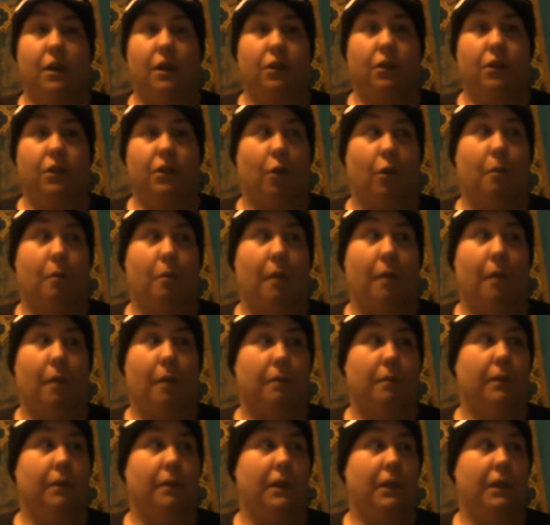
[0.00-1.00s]
So
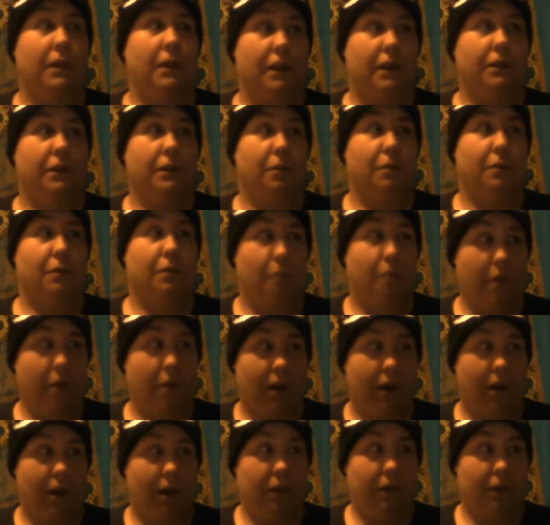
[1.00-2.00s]
probably next
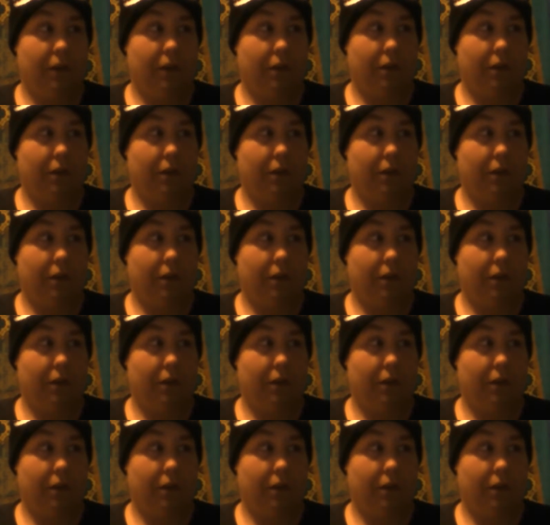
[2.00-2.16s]
month